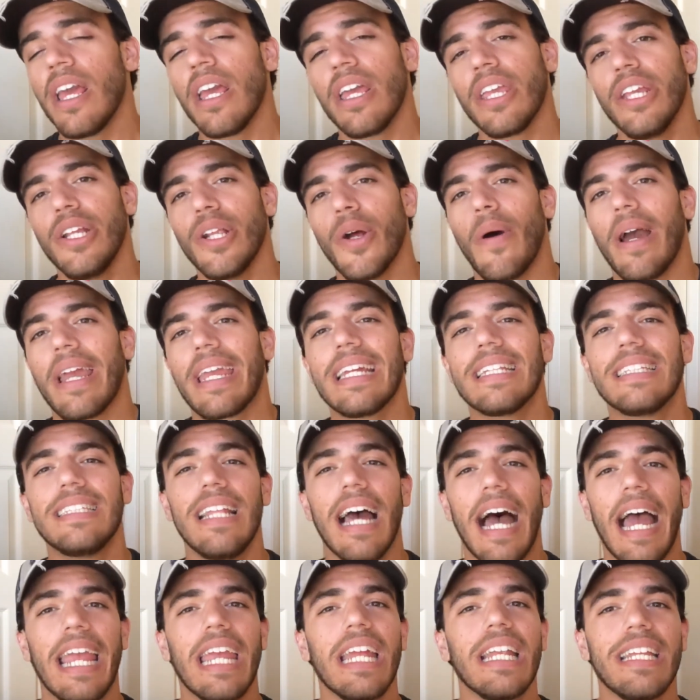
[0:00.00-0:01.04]
You know, I
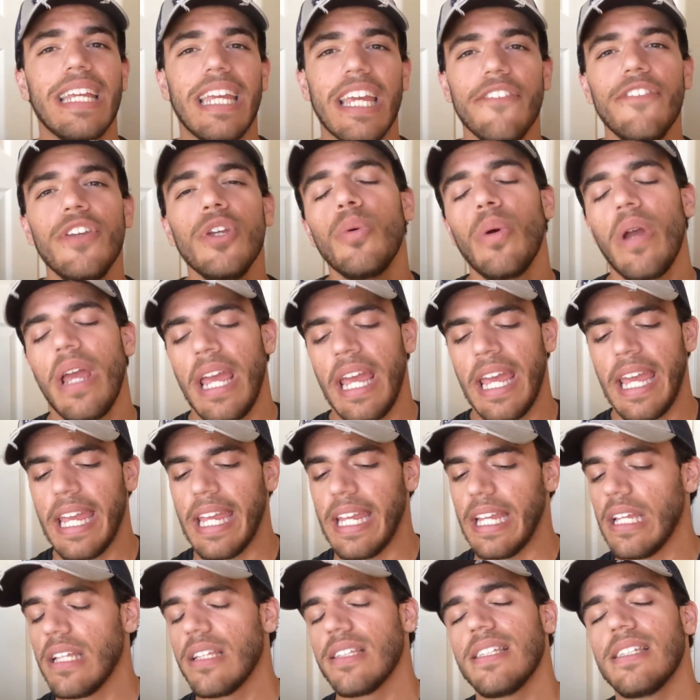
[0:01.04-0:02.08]
could give you
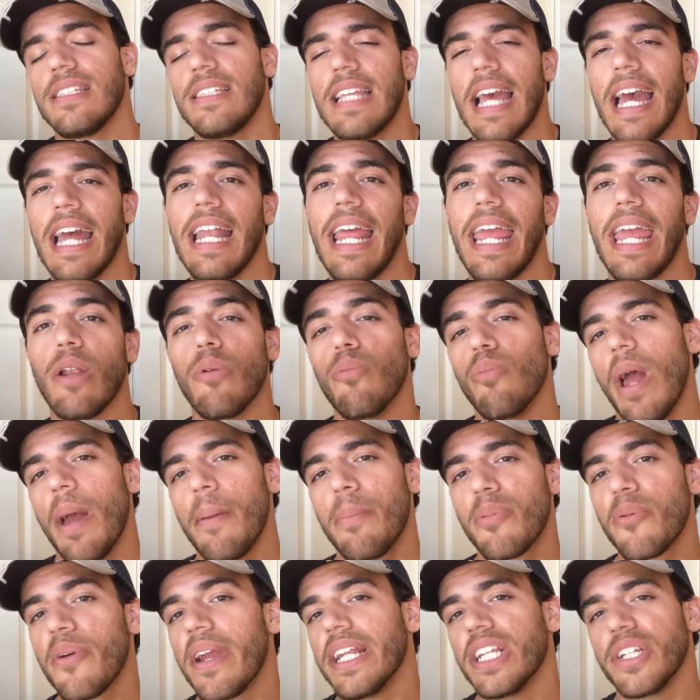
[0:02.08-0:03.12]
a set and
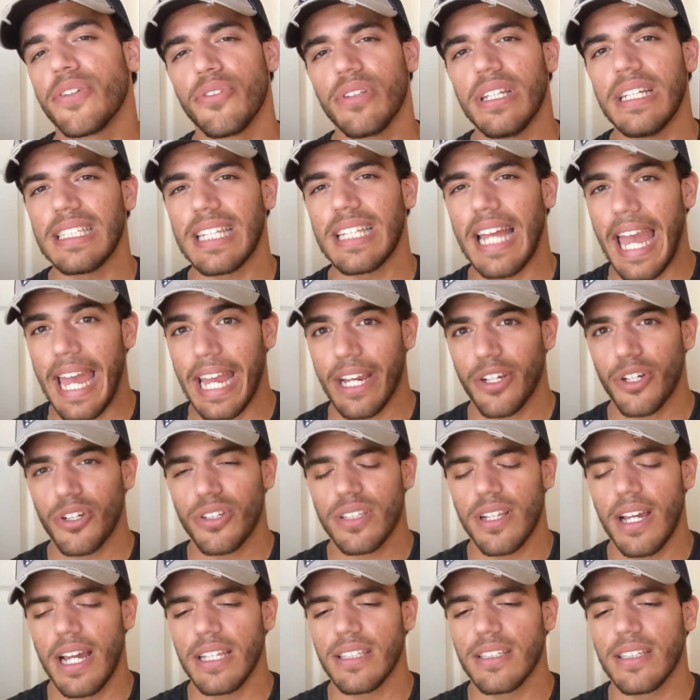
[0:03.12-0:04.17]
rep range for these
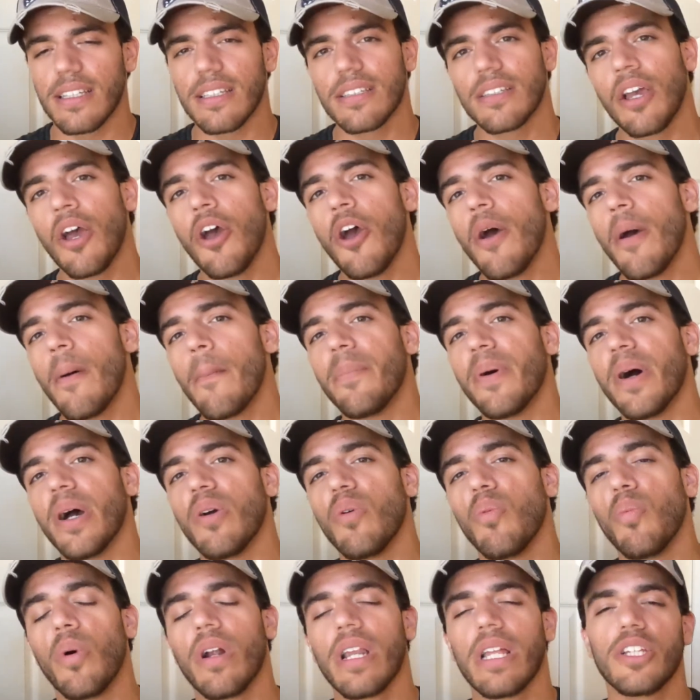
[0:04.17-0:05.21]
exercises,
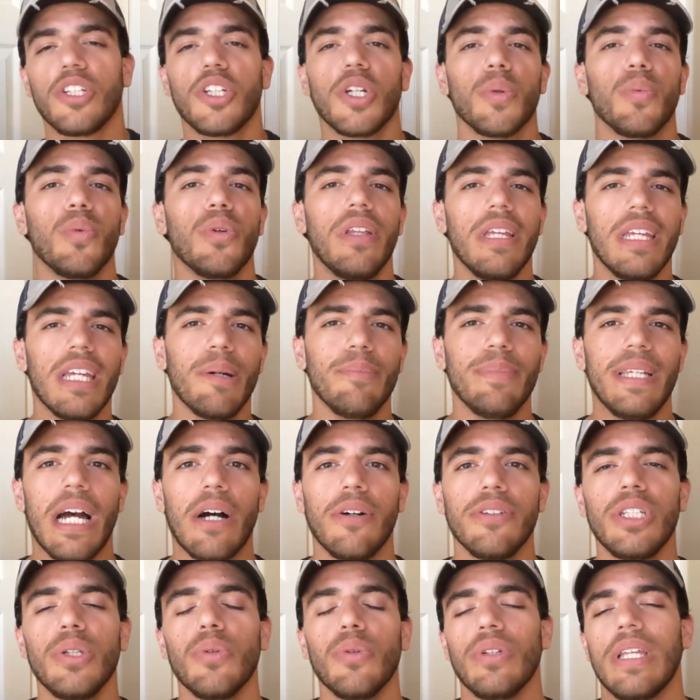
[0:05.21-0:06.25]
but what it should really come
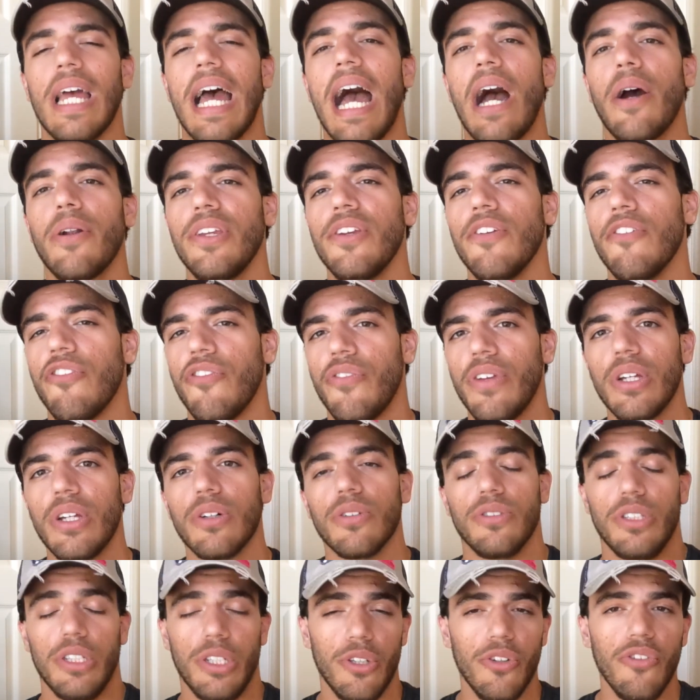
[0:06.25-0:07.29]
down to is, how do you feel?
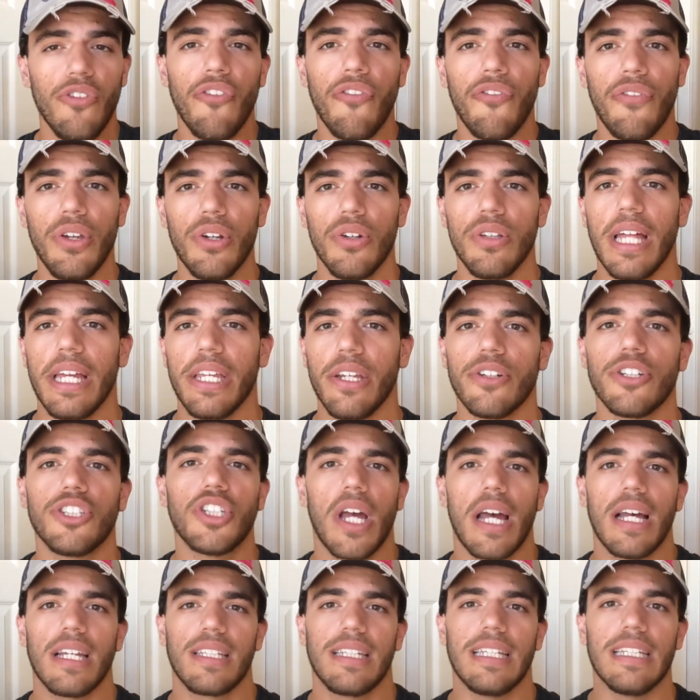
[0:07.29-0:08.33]
Do you feel that your
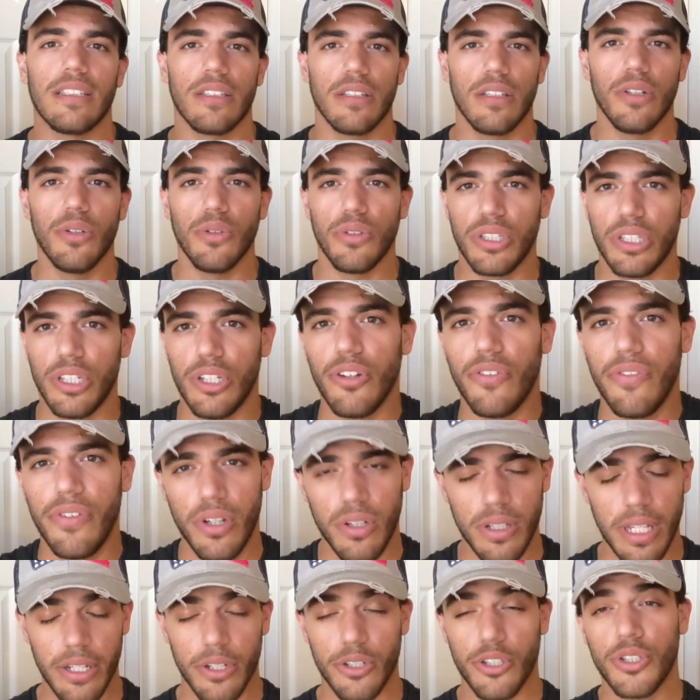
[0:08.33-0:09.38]
chest is loose? Do you
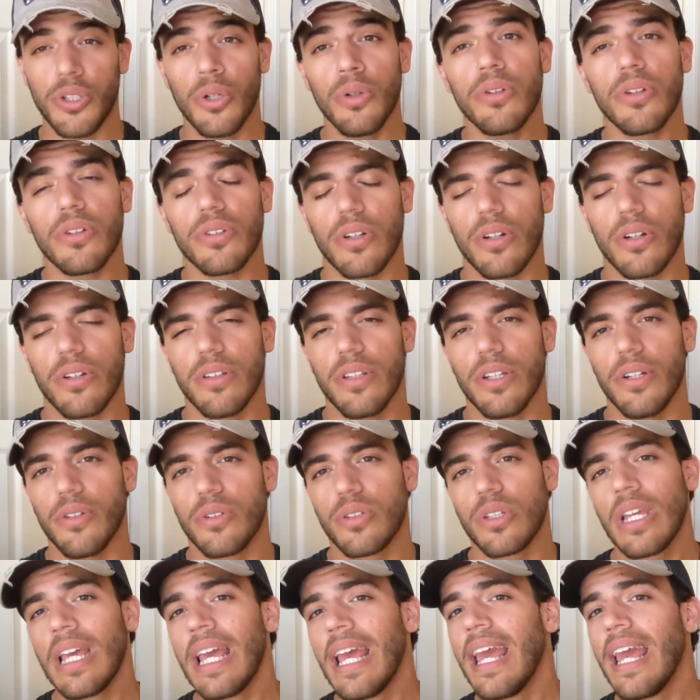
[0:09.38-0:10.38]
feel that your shoulders are loose?